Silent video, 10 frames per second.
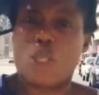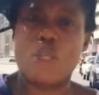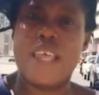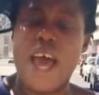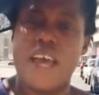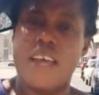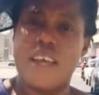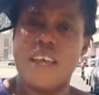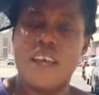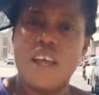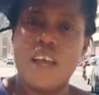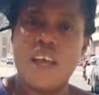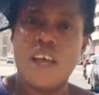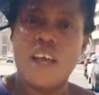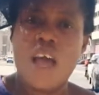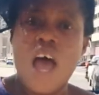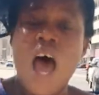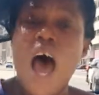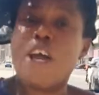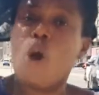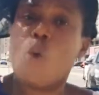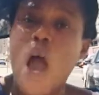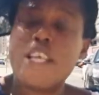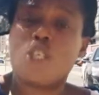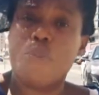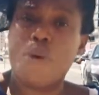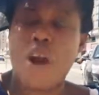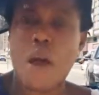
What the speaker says: today, are you going to be